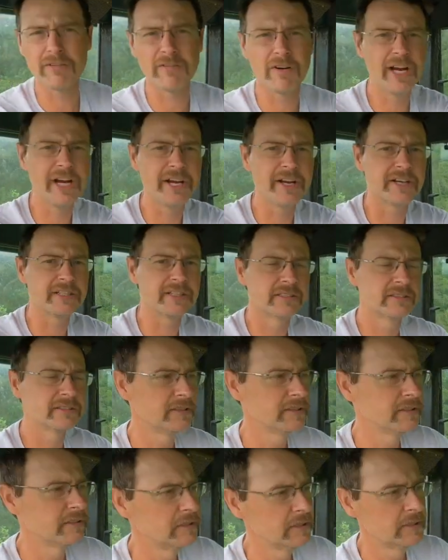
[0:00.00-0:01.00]
over here
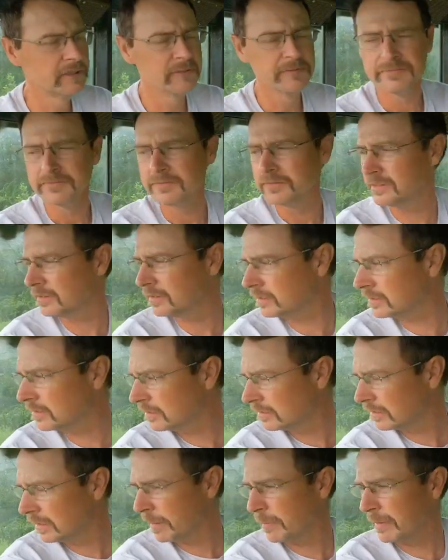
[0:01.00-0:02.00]

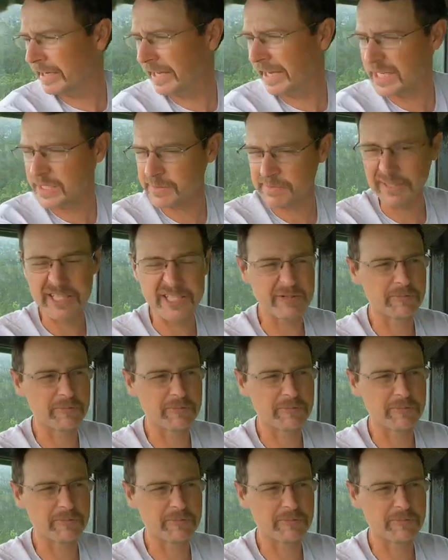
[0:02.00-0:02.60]
at my dad's place.